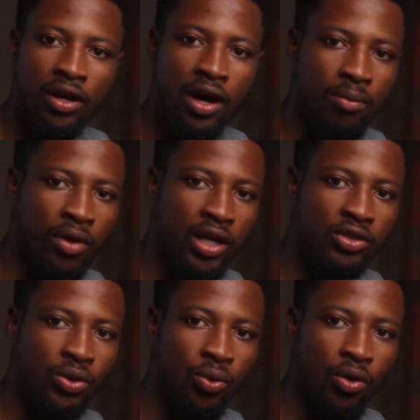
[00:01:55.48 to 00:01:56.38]
camera
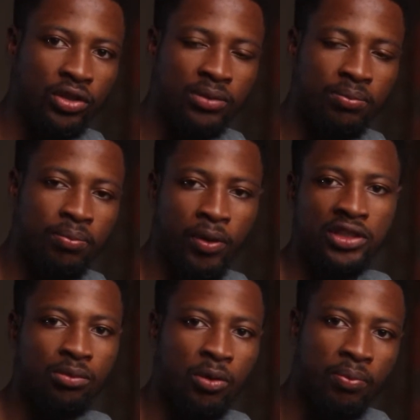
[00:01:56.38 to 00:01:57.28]
towards
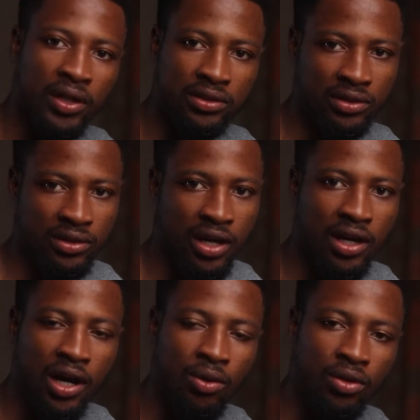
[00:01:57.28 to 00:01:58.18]
possible places that
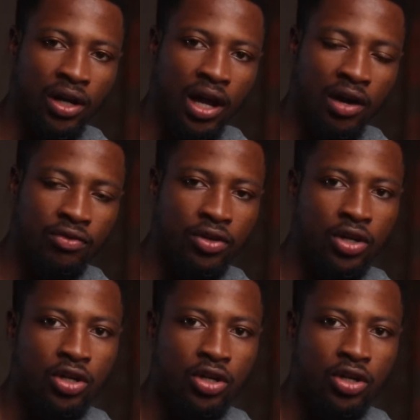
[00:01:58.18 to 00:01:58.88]
I would love